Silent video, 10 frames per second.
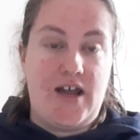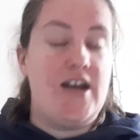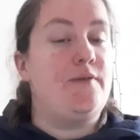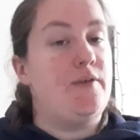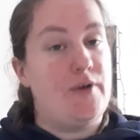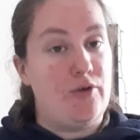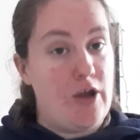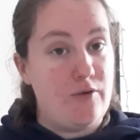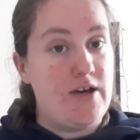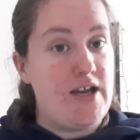And if you feel
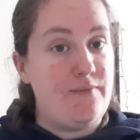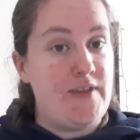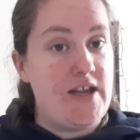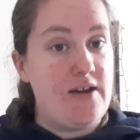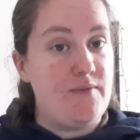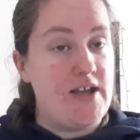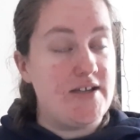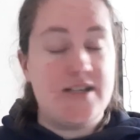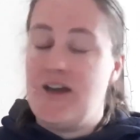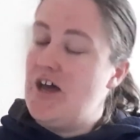lonely in the
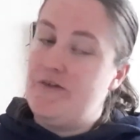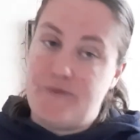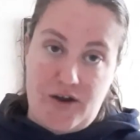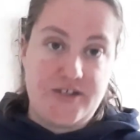evenings, find